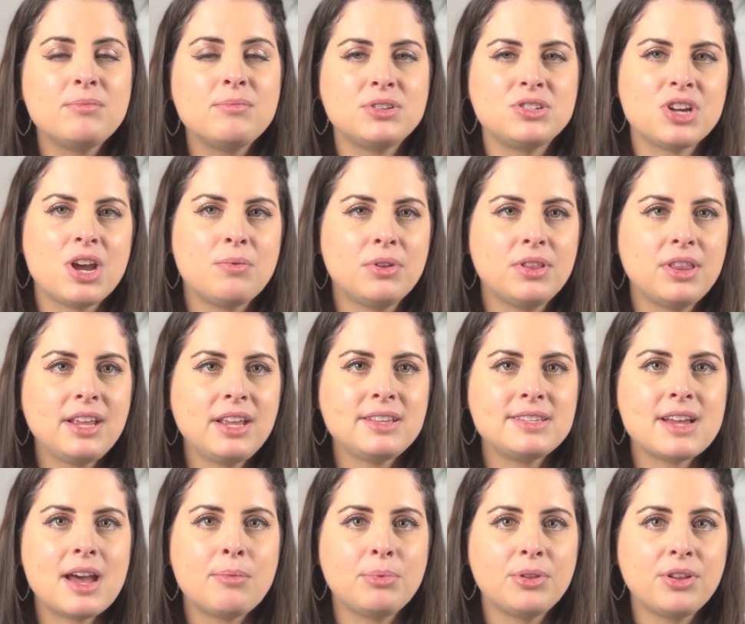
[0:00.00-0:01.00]
which I will link
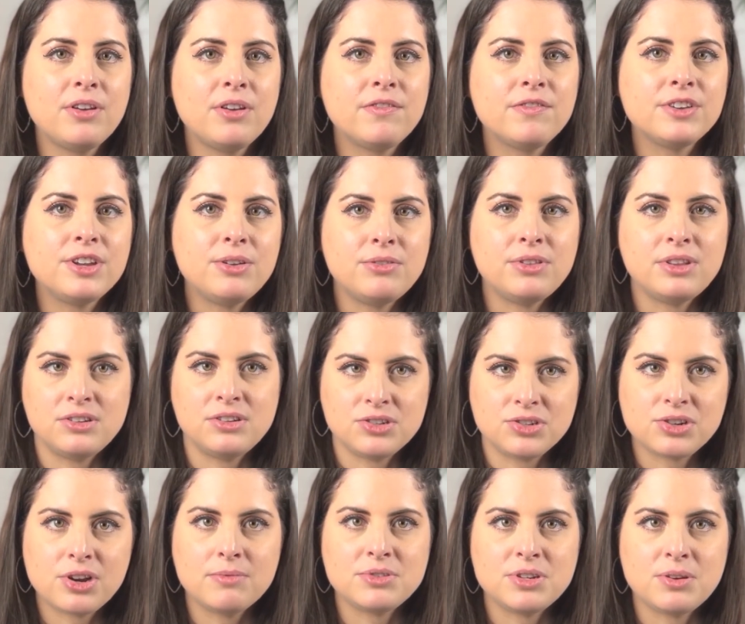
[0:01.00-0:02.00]
down below for you in the
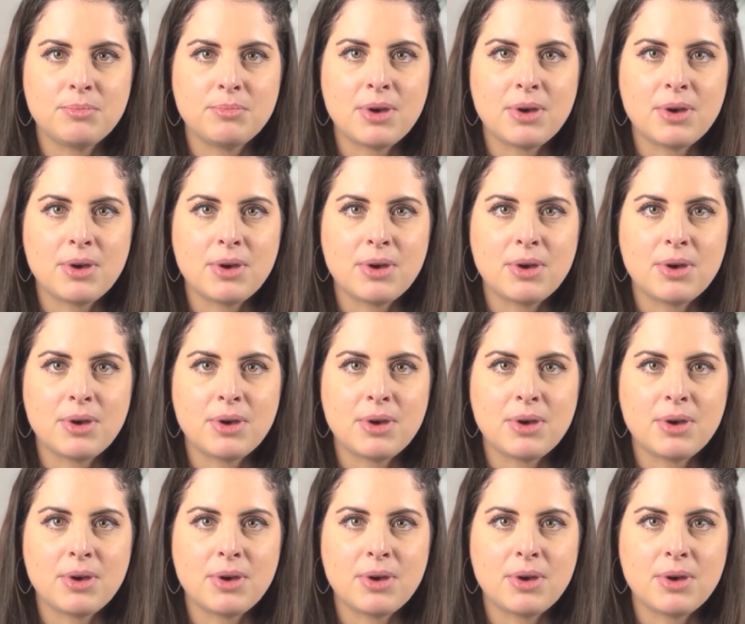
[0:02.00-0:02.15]
description